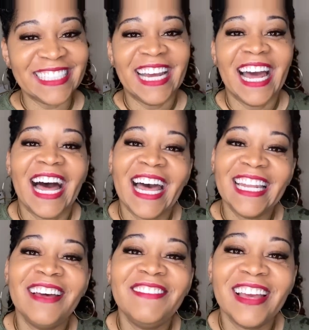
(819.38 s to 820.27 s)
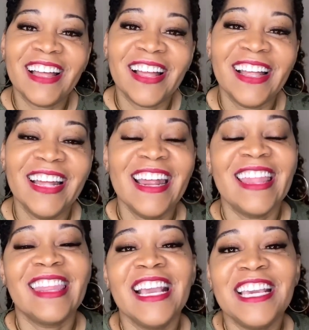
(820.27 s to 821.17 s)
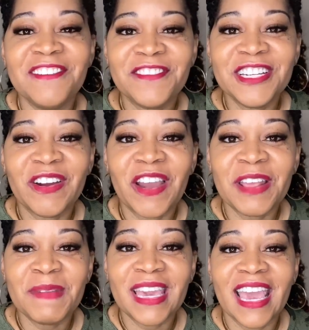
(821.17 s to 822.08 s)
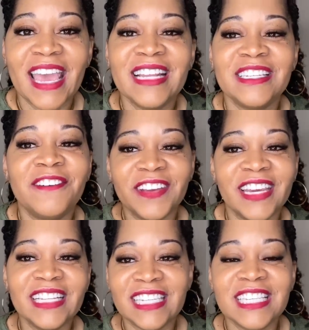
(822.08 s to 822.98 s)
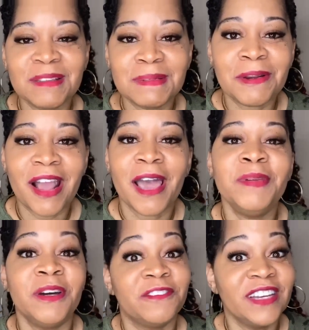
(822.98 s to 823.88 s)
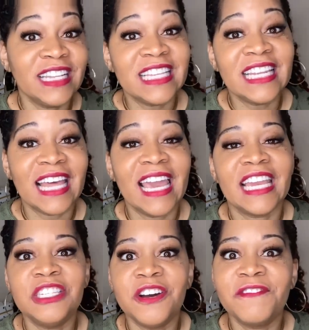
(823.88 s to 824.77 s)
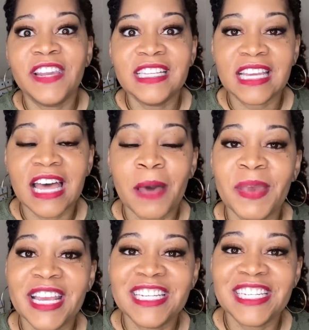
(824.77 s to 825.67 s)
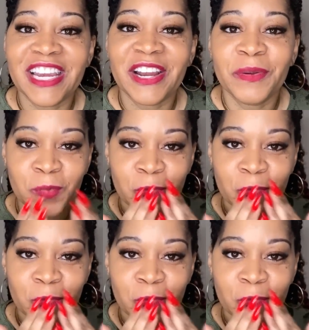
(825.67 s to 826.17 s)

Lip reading: I love y'all. Thank you for joining me again. Don't forget to subscribe. Don't forget to like. And don't forget to comment and share.